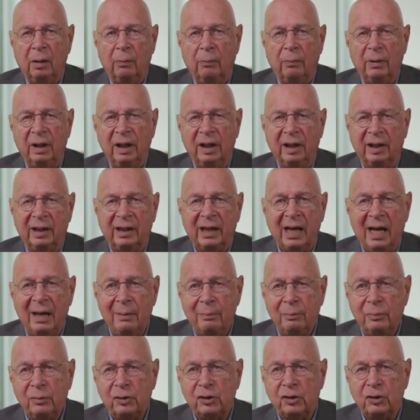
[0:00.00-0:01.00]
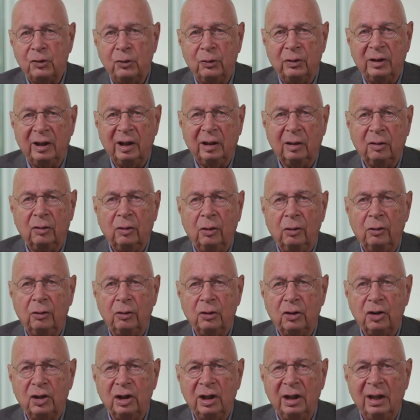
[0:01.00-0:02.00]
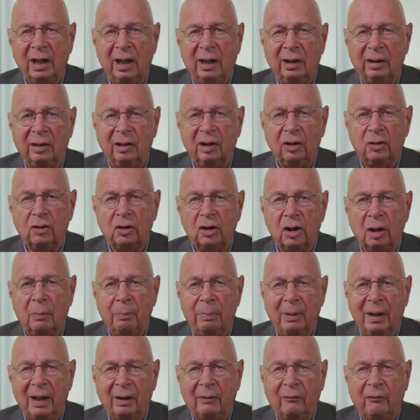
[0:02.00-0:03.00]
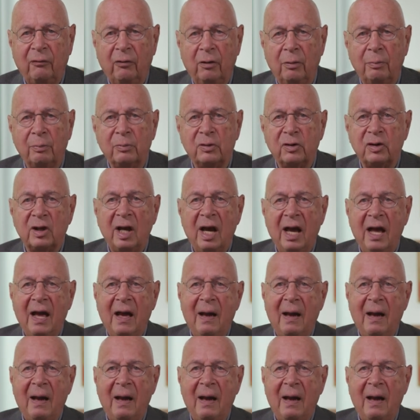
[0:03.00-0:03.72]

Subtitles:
When it comes to technology and digital platforms,